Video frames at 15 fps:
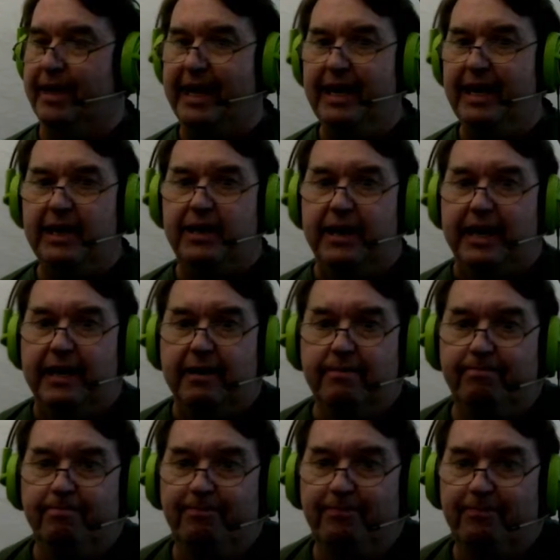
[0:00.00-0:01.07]
Anything,
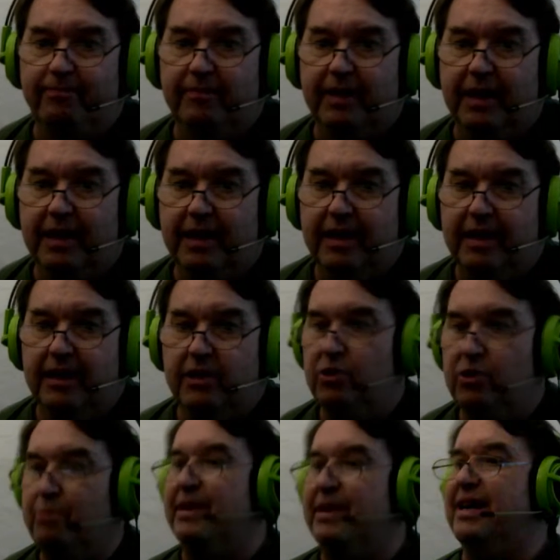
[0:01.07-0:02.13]

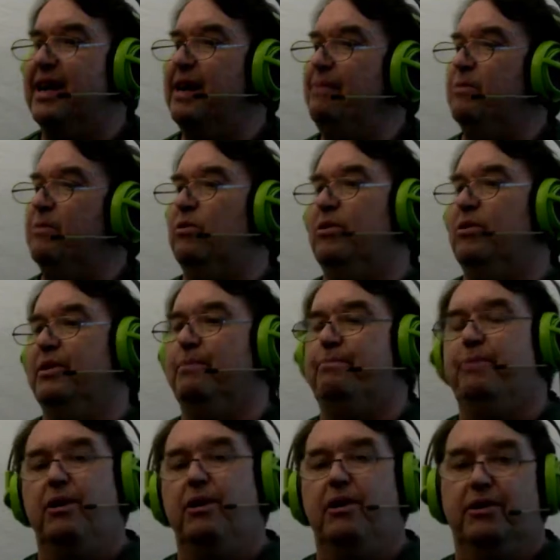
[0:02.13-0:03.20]
you become all the
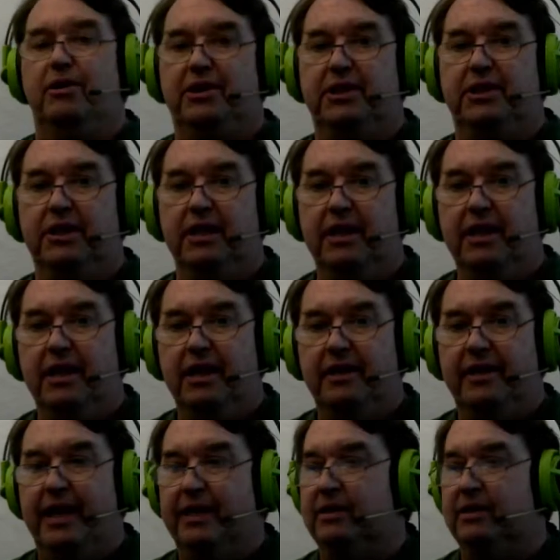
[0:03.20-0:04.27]
parts
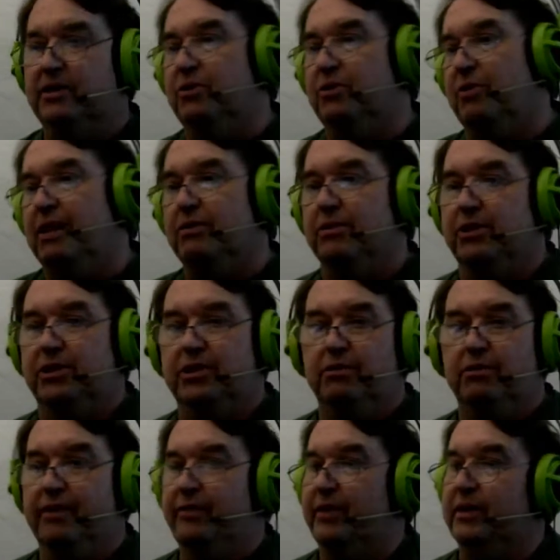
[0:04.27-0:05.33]
that surrounds
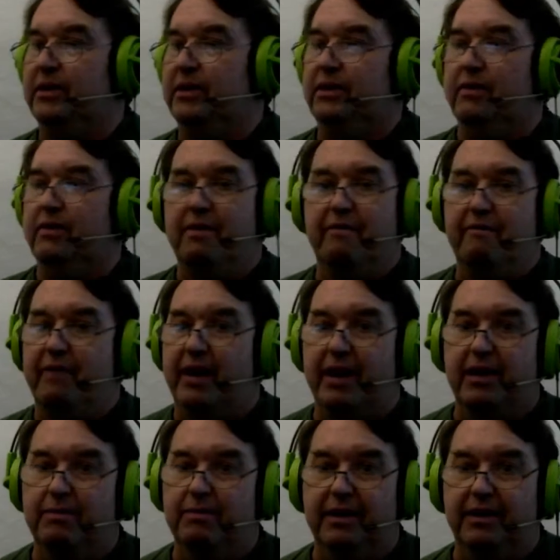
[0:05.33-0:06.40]
you. If it's the
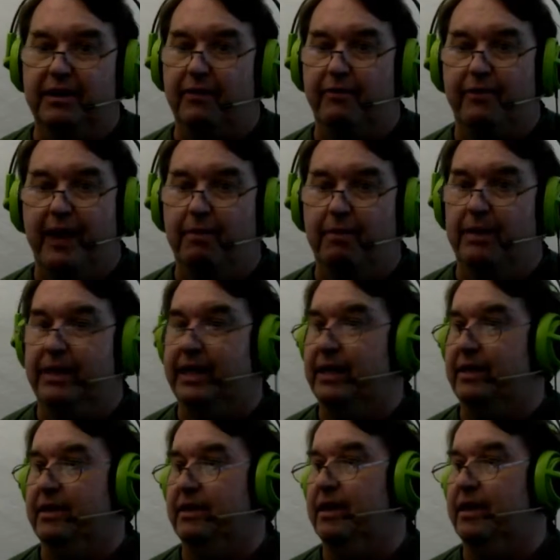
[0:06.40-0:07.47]
environment, the
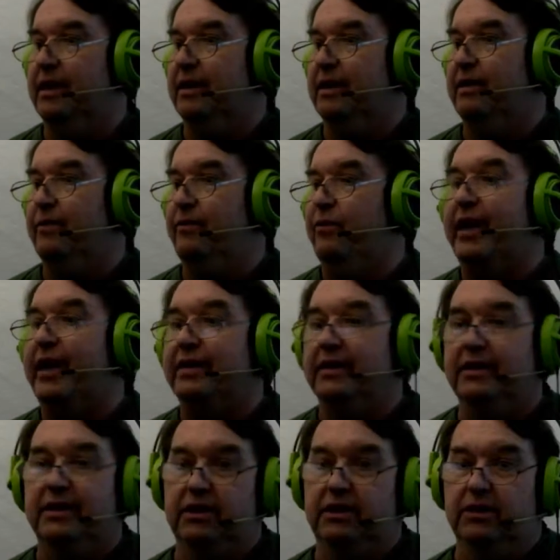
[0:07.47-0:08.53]
family, the
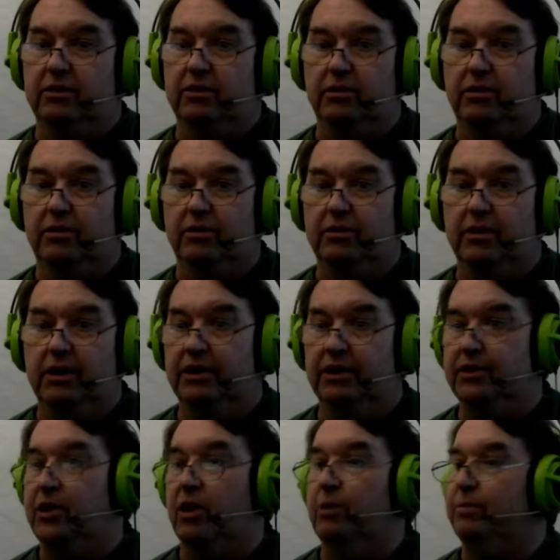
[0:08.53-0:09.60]
friends, or
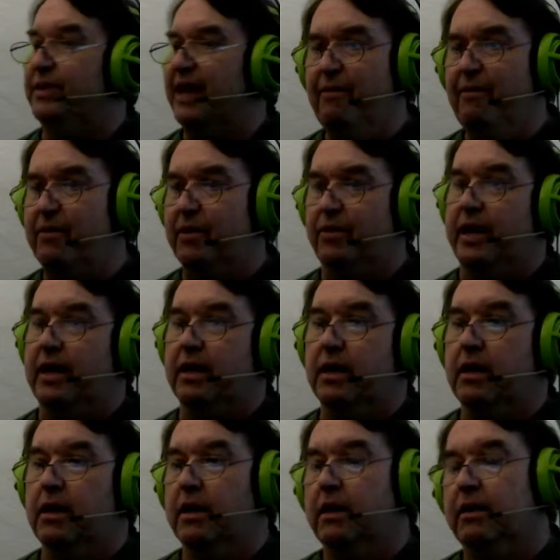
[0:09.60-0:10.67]
jobs, everything.
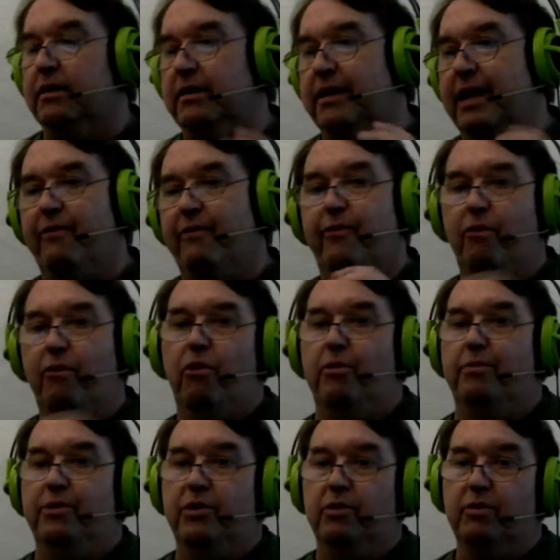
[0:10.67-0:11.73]
They
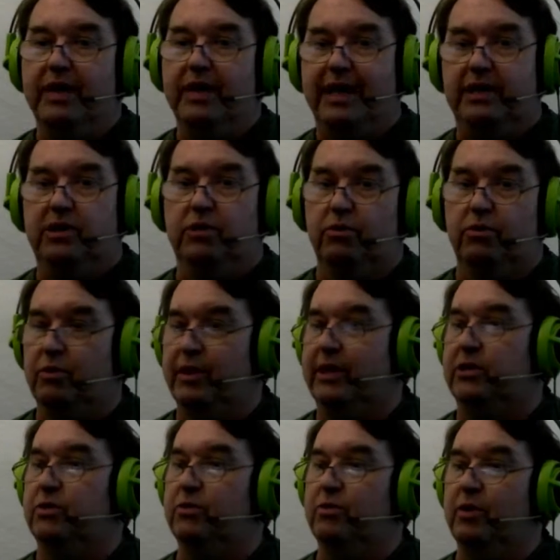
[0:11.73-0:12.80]
form you and get you
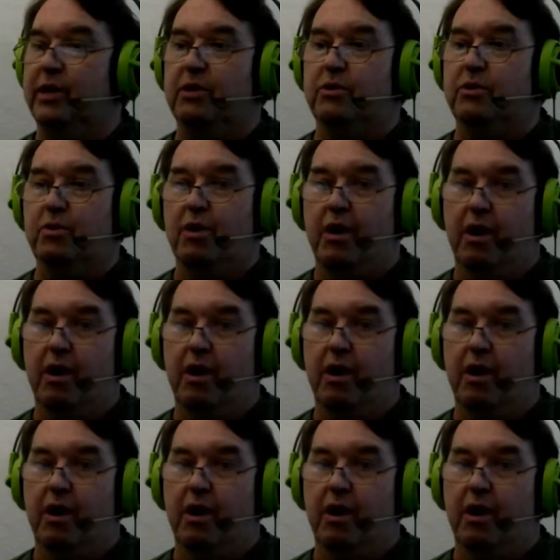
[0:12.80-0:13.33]
where you